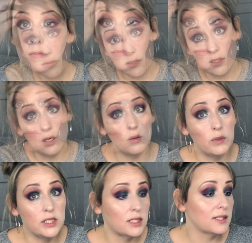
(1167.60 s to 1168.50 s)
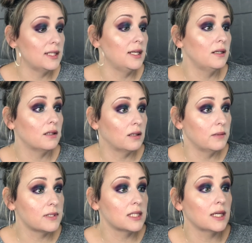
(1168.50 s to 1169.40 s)
So we just need
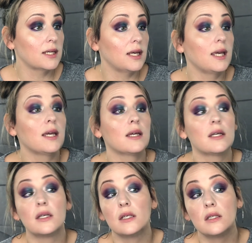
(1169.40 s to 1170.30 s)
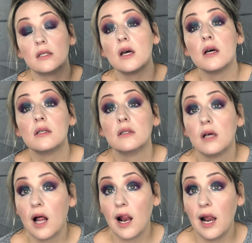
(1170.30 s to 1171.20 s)
lipstick and
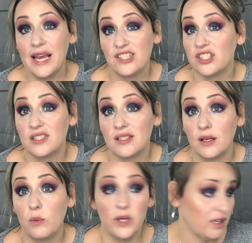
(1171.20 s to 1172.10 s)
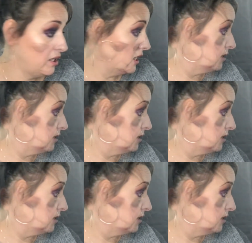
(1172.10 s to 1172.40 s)
lashes, and we are done.